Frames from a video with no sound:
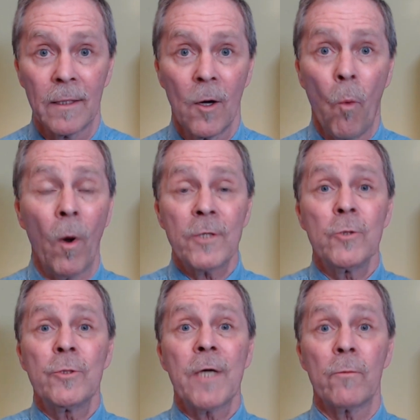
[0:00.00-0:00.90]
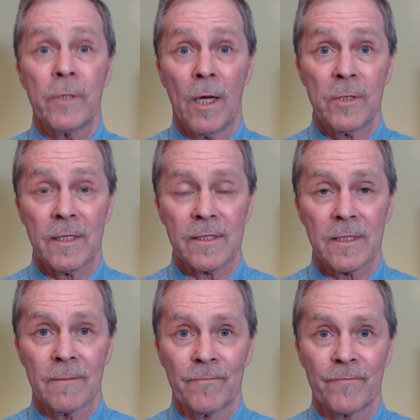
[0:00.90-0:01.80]
what you don't notice.
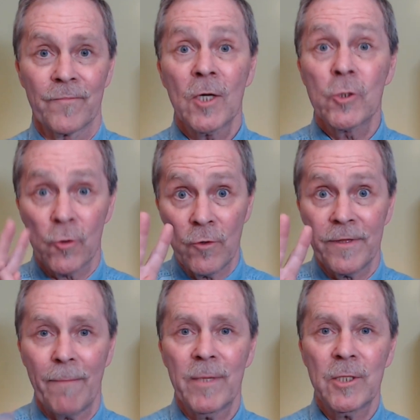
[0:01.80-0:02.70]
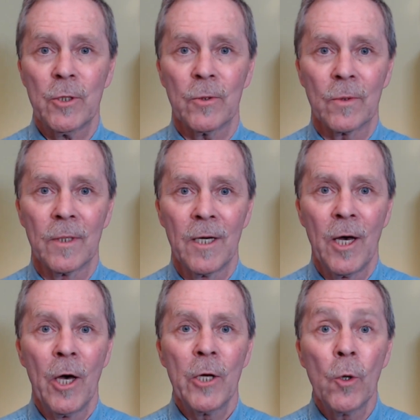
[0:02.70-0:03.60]
Truth number 2:
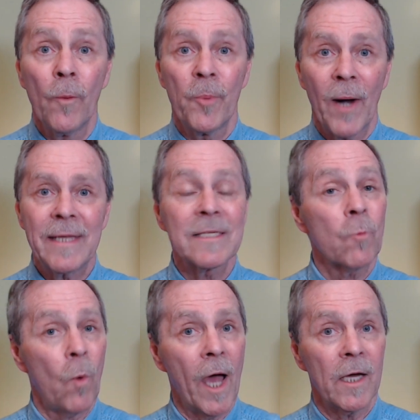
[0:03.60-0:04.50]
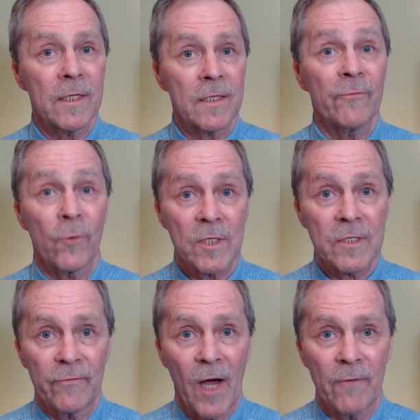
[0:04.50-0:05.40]
your brain is wired for
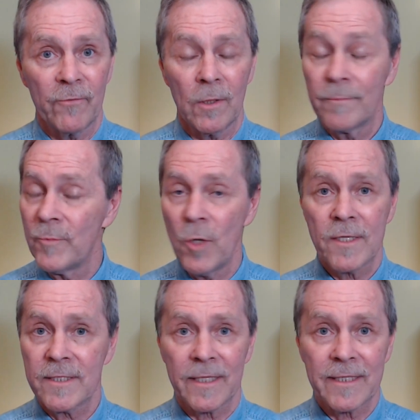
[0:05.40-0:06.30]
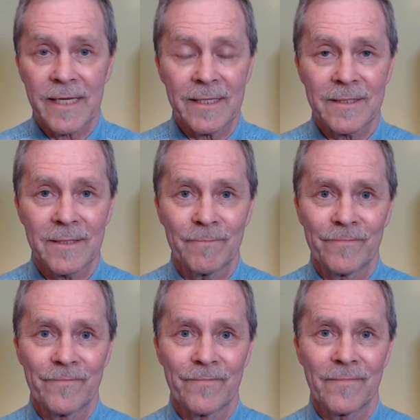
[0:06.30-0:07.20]
survival, not success.
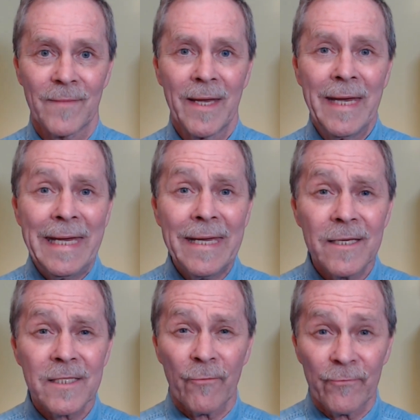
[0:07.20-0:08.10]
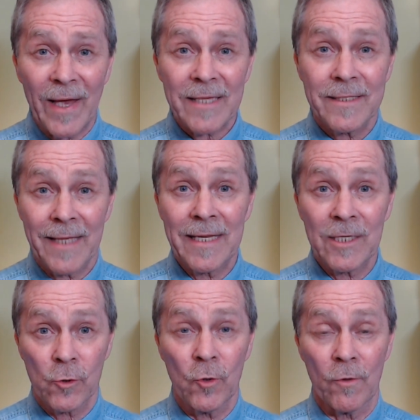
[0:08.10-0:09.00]
Here's a fascinating
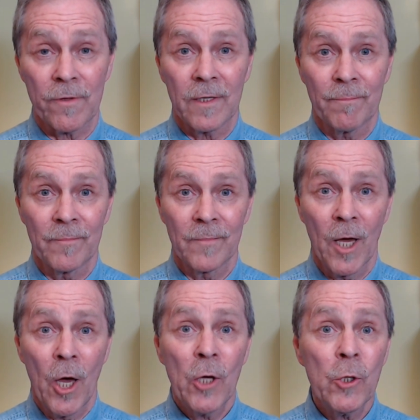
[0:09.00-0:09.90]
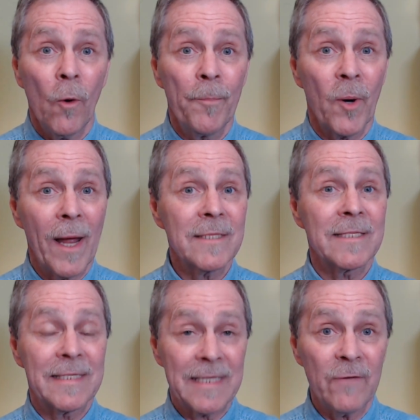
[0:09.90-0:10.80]
truth: your brain's
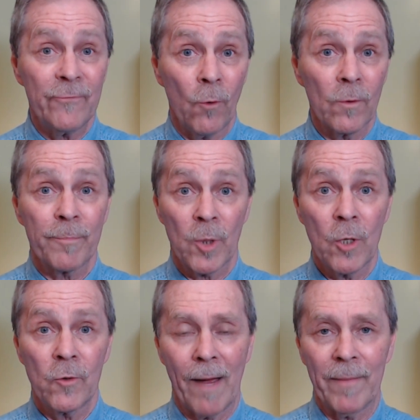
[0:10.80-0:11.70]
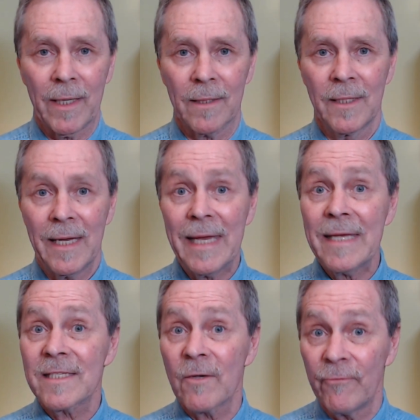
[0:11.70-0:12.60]
default programming
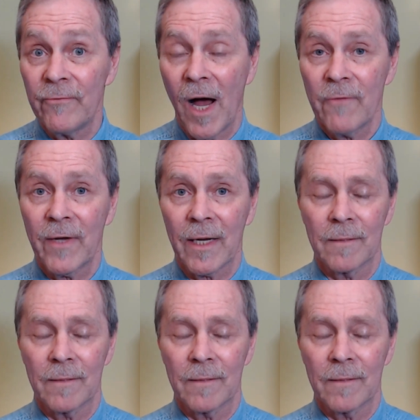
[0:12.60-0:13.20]
is surviving,